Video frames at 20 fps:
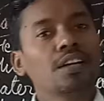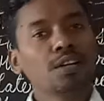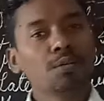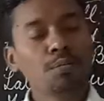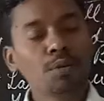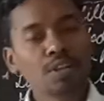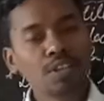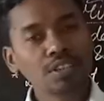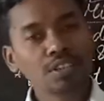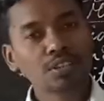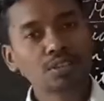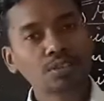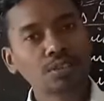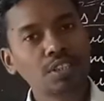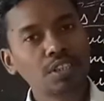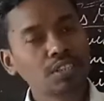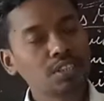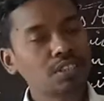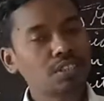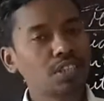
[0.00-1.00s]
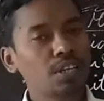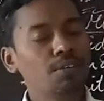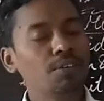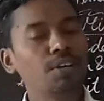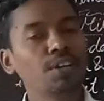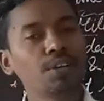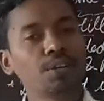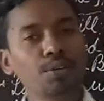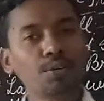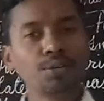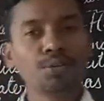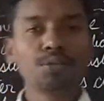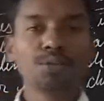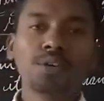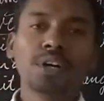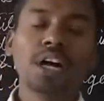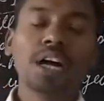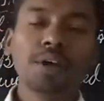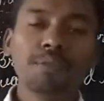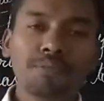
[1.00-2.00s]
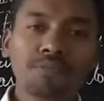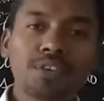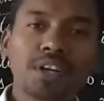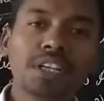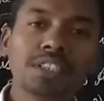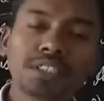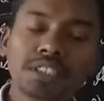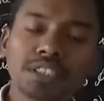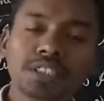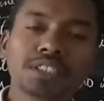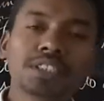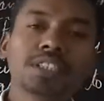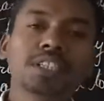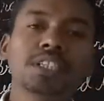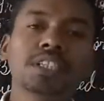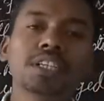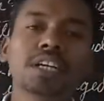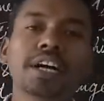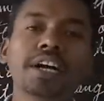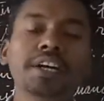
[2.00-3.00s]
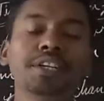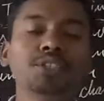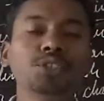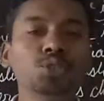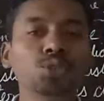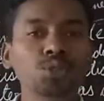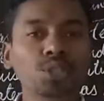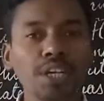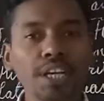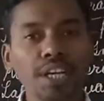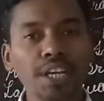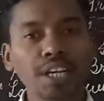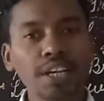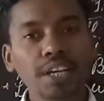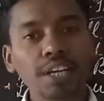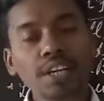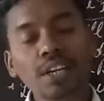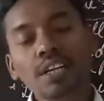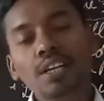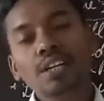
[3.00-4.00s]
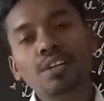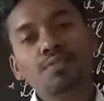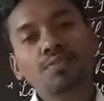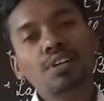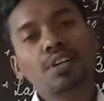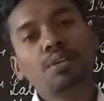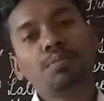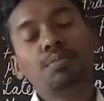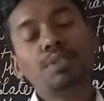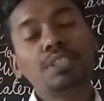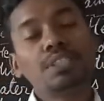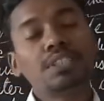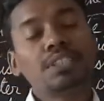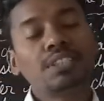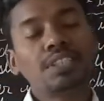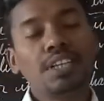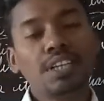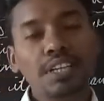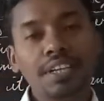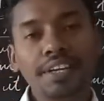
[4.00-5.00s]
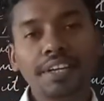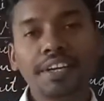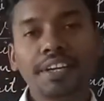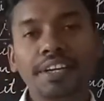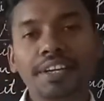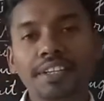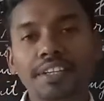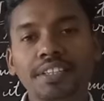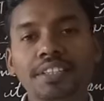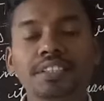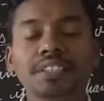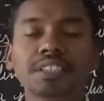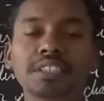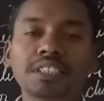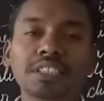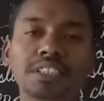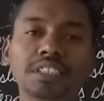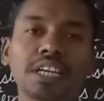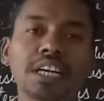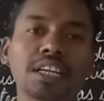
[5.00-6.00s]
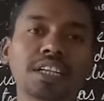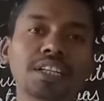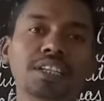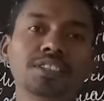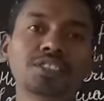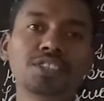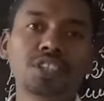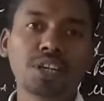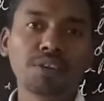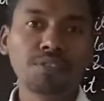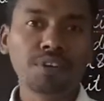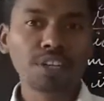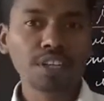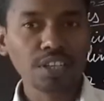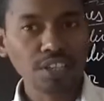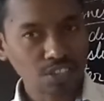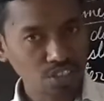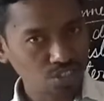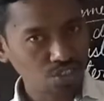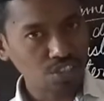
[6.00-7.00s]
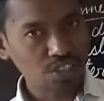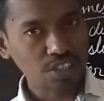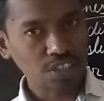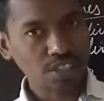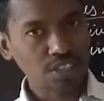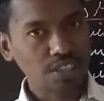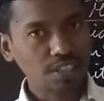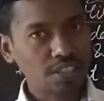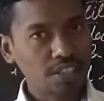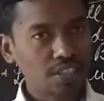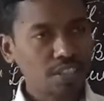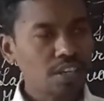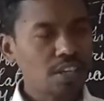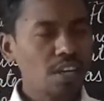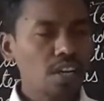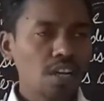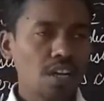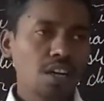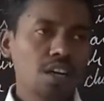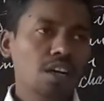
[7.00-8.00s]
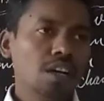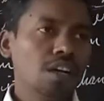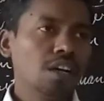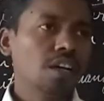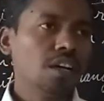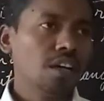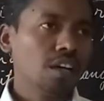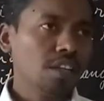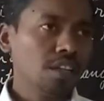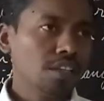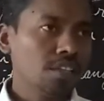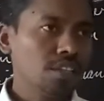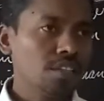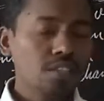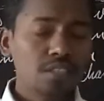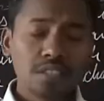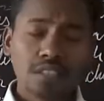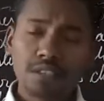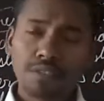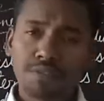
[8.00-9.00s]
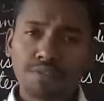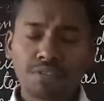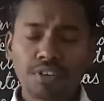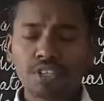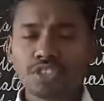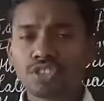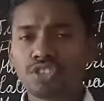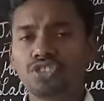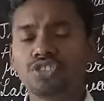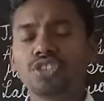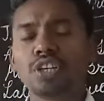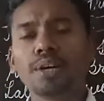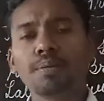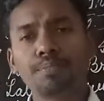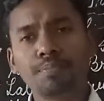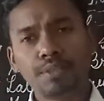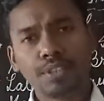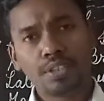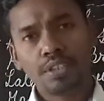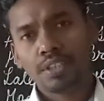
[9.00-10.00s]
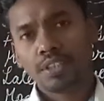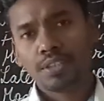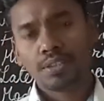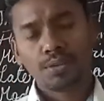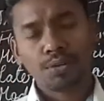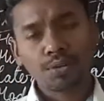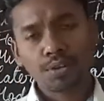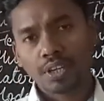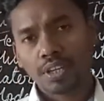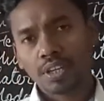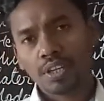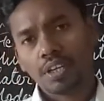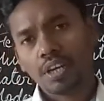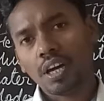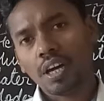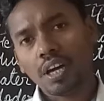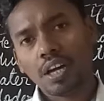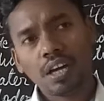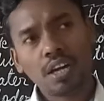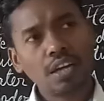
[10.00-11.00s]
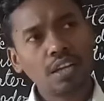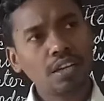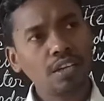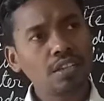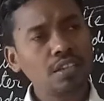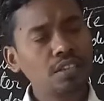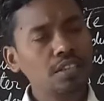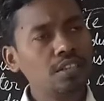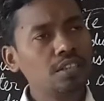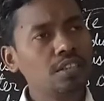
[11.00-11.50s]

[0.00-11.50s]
Good morning students, how are you? I am Francis sir and today we will be studying Standard 7 History. This is the first chapter, okay, and